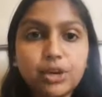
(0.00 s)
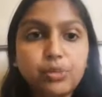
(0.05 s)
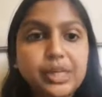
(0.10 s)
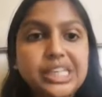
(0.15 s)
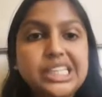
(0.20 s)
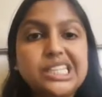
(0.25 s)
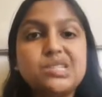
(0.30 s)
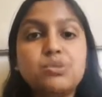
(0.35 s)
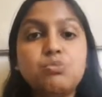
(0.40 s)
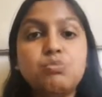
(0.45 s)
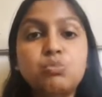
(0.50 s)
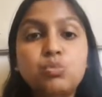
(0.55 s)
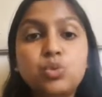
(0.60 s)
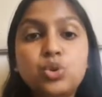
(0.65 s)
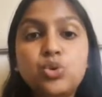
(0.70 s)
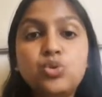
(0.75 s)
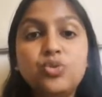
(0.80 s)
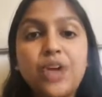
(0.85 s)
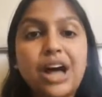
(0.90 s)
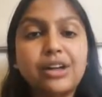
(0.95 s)
we need to
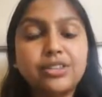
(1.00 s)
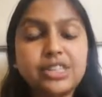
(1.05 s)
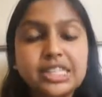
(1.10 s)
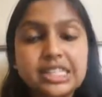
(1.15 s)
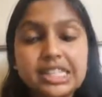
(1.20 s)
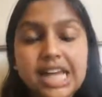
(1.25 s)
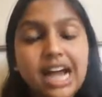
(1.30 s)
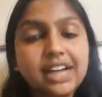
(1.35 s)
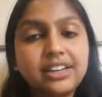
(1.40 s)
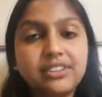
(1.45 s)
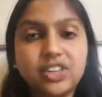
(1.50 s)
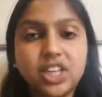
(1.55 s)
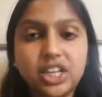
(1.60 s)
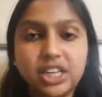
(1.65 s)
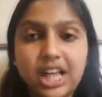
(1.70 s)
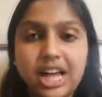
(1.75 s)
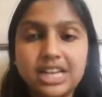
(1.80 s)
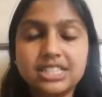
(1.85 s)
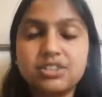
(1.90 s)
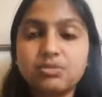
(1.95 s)
move outside of the
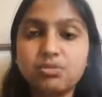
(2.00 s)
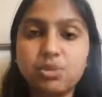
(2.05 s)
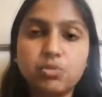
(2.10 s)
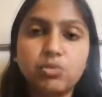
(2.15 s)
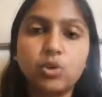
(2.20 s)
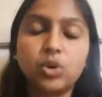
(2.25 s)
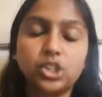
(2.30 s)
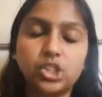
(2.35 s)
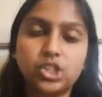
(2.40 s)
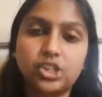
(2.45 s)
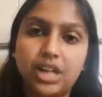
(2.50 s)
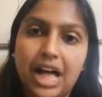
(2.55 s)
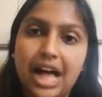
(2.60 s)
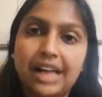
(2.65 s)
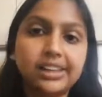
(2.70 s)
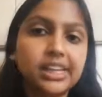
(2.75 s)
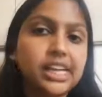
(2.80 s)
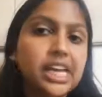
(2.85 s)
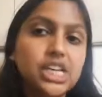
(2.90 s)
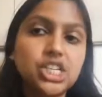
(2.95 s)
class of proportional
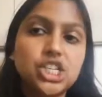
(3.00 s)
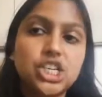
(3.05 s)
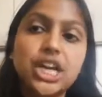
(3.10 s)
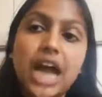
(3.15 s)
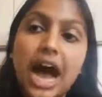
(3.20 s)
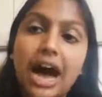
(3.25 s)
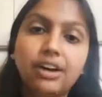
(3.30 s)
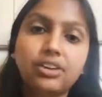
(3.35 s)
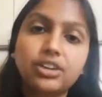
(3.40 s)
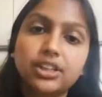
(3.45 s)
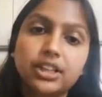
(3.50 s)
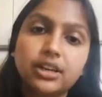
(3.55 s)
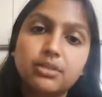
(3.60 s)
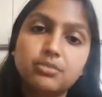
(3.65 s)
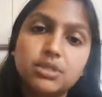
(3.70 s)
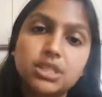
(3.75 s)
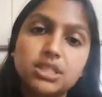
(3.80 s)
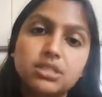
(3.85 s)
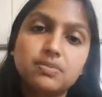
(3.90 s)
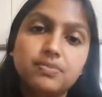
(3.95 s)
allocation
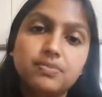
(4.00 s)
algorithms.